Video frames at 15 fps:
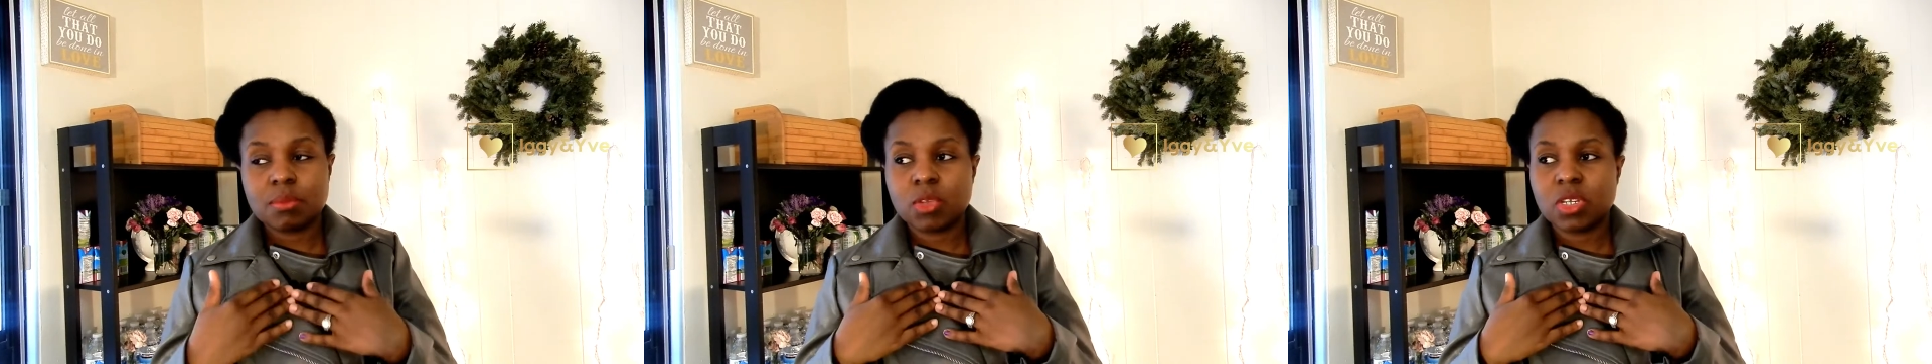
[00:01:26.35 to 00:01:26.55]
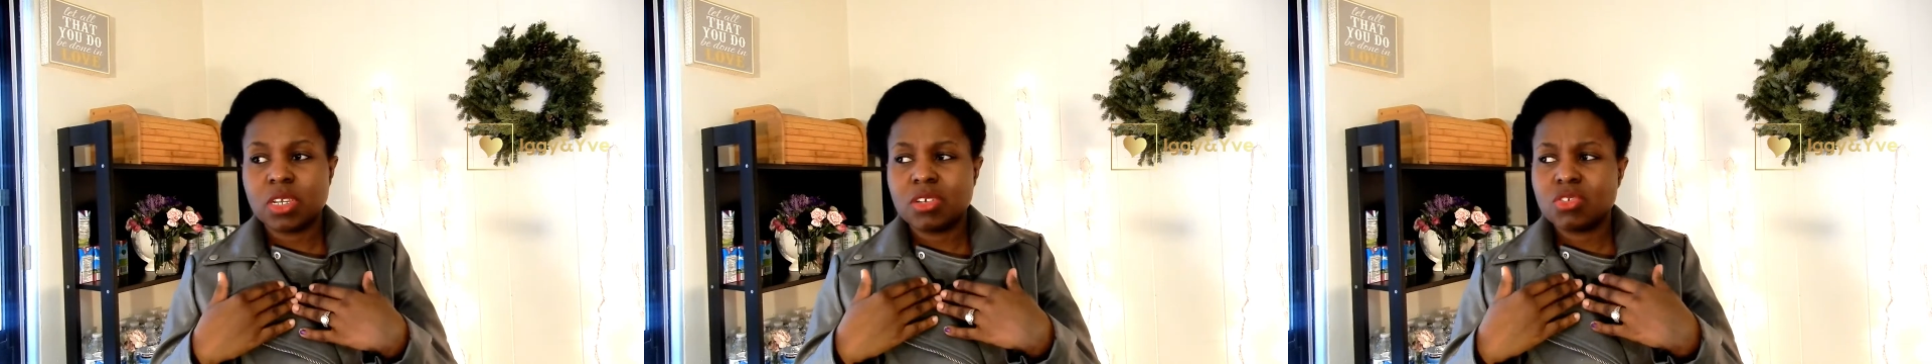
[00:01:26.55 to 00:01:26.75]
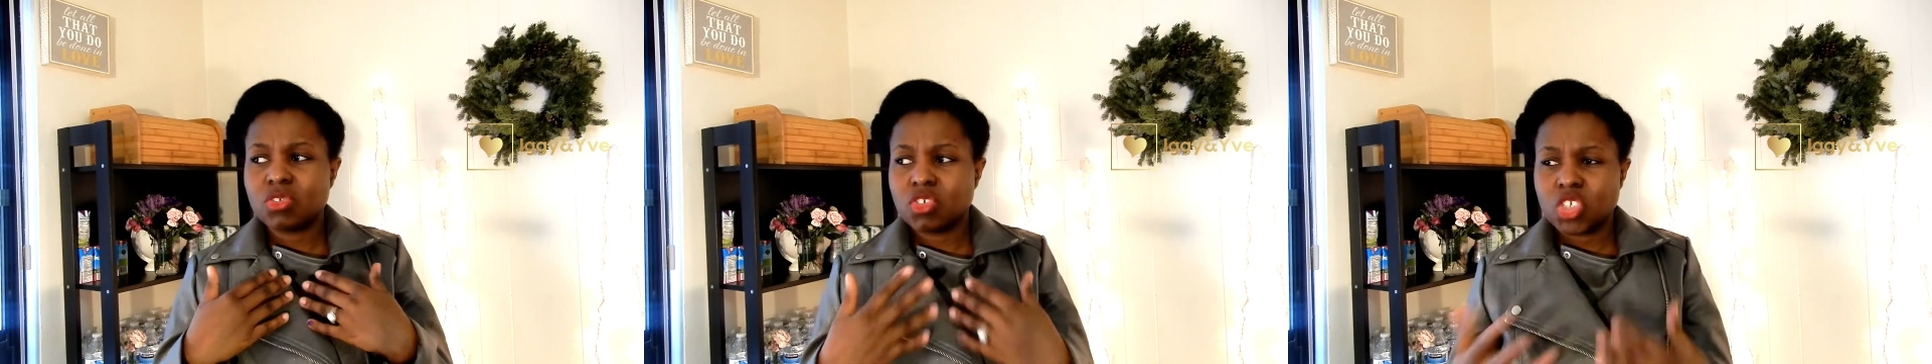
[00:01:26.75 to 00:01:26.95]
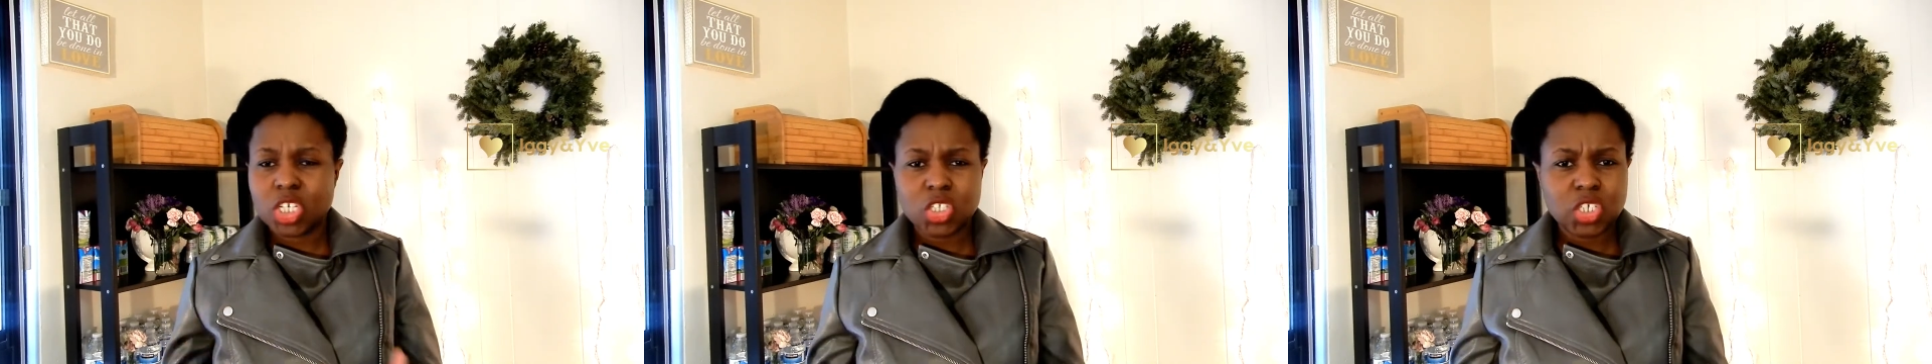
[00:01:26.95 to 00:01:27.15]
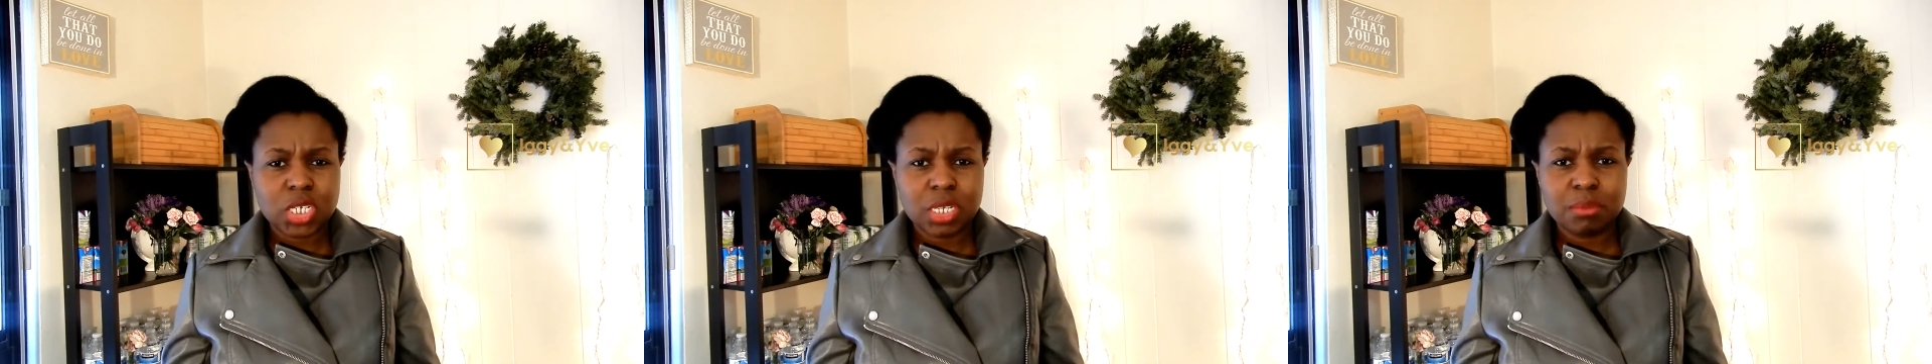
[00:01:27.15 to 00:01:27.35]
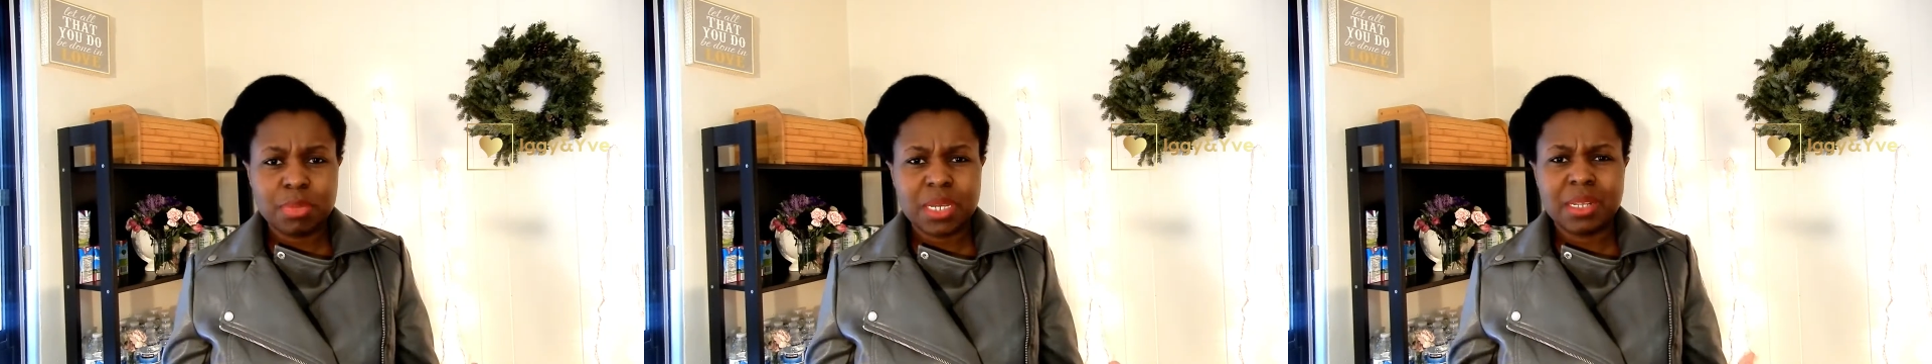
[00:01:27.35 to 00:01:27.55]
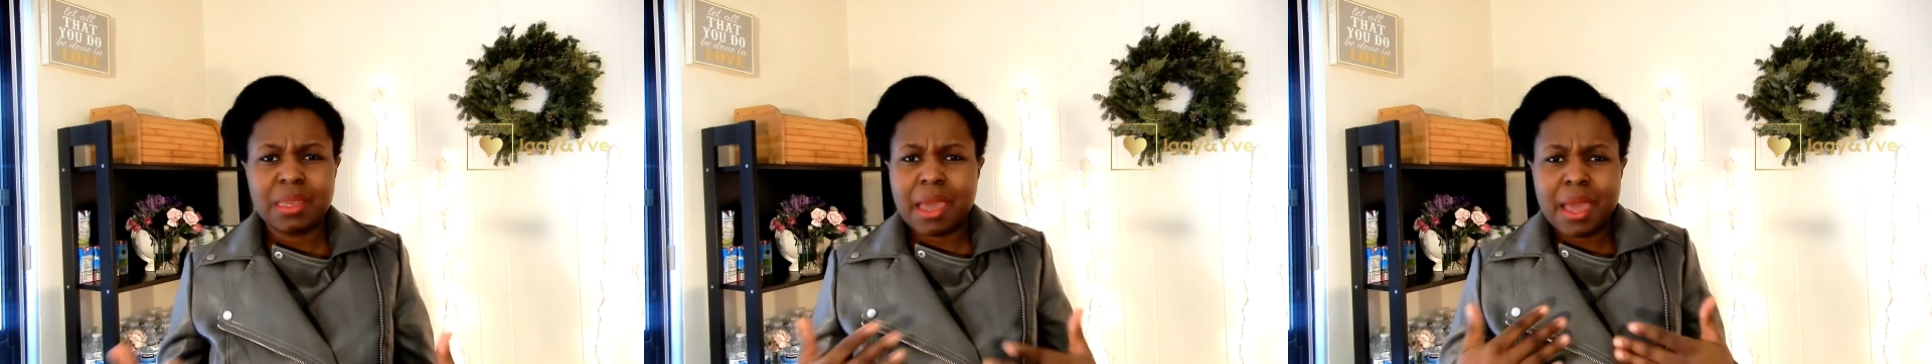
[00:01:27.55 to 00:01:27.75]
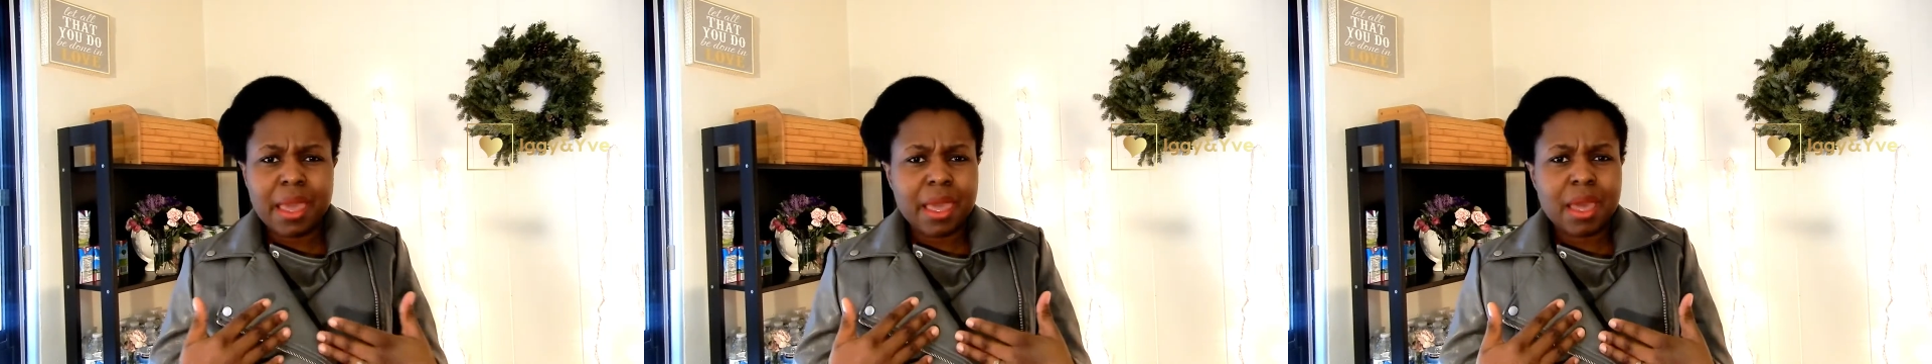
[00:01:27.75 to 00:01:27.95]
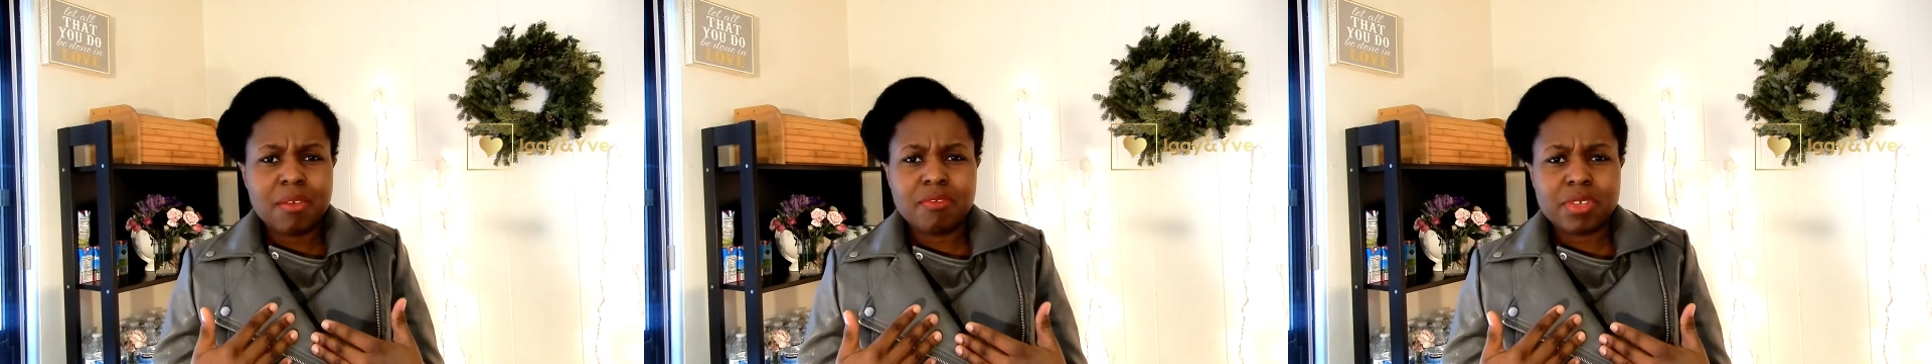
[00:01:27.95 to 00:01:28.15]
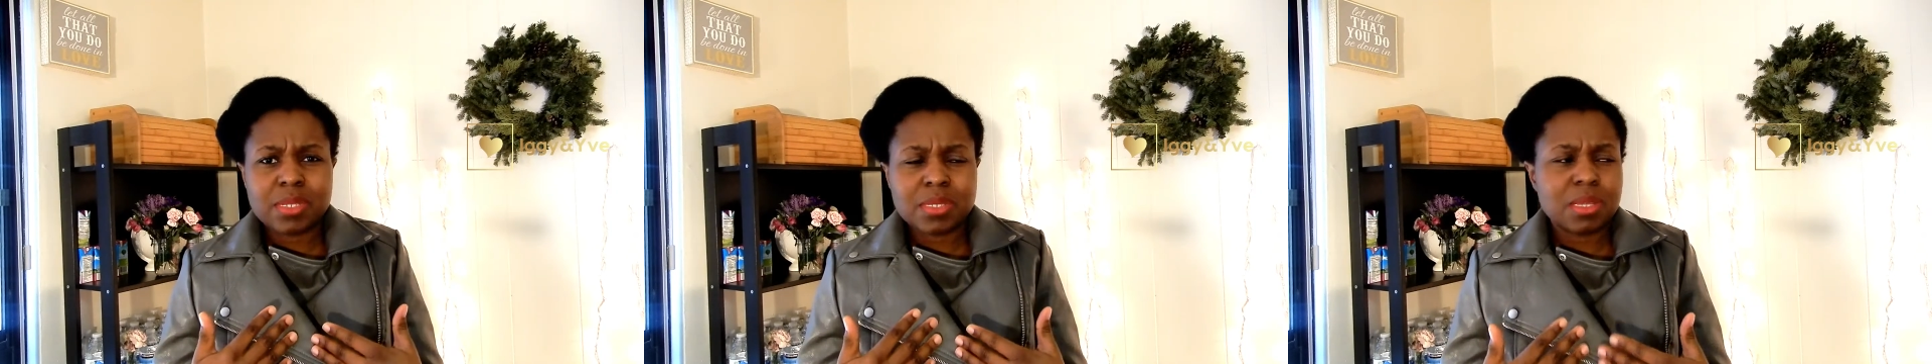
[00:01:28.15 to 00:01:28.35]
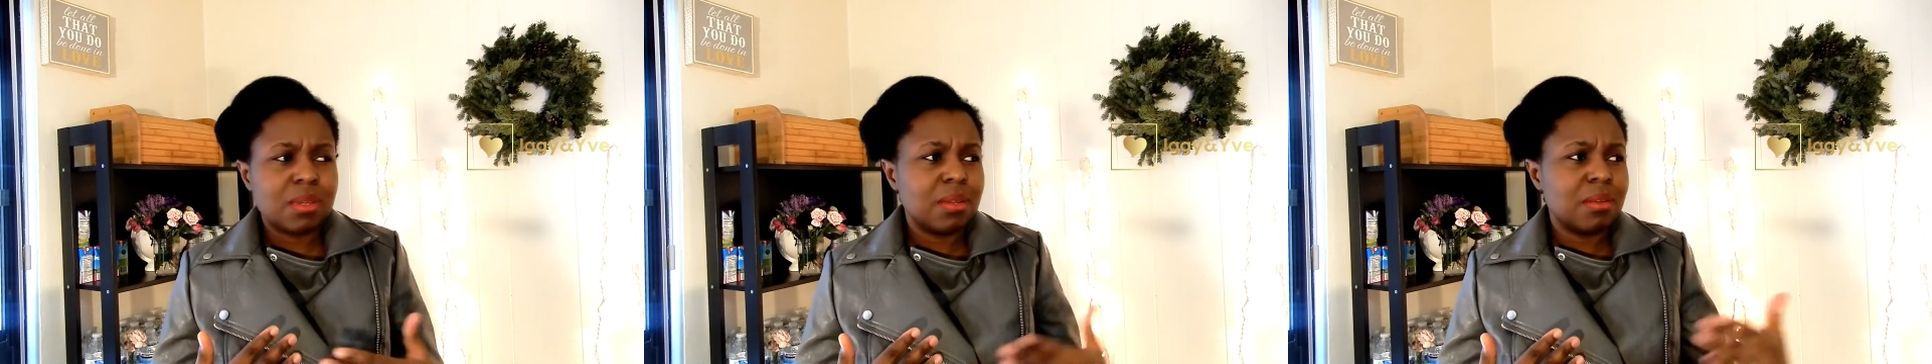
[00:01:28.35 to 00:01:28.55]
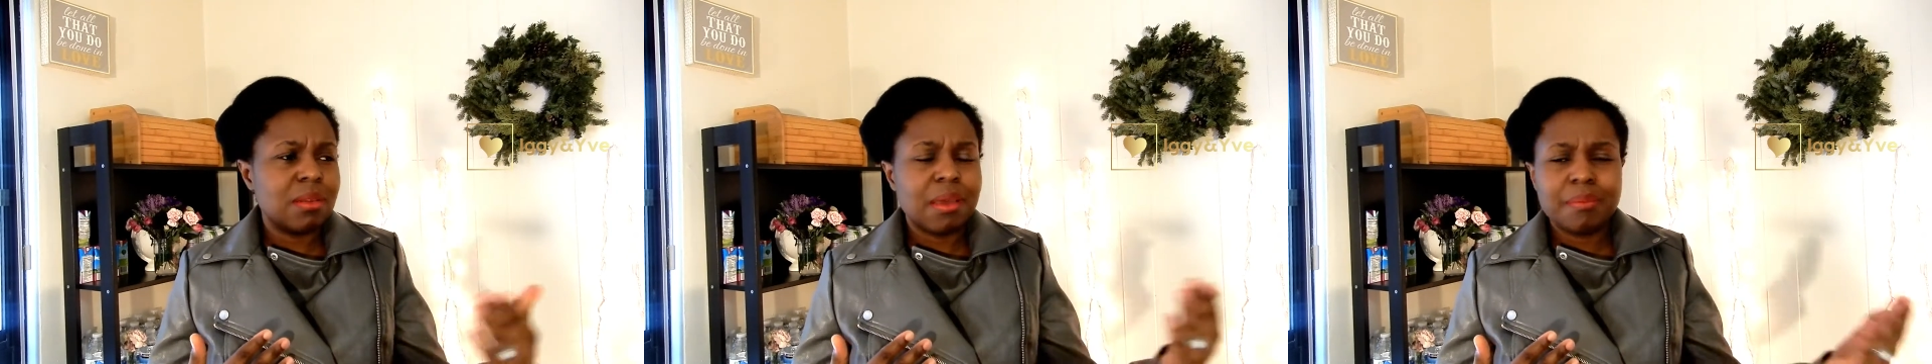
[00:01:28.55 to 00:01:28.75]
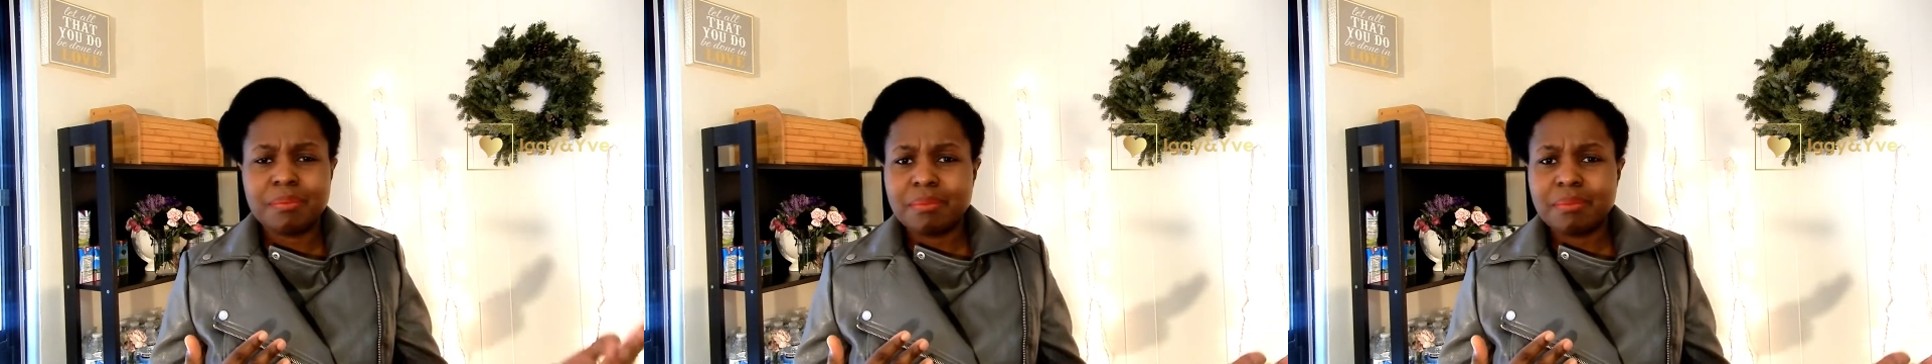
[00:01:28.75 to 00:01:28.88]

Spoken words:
I'm not here to judge anybody. I have a son,